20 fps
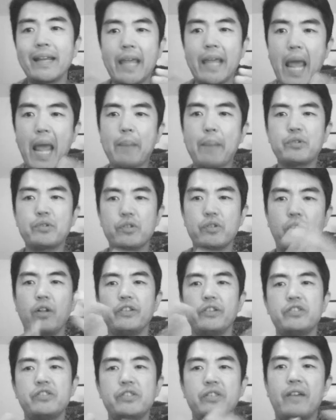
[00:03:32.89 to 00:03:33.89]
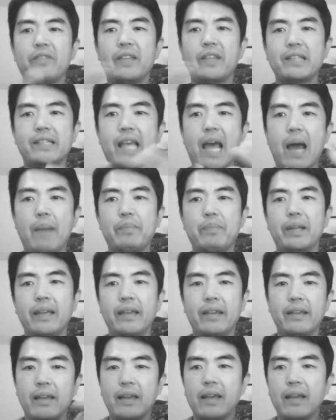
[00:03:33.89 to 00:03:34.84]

capture all the stuff that's happening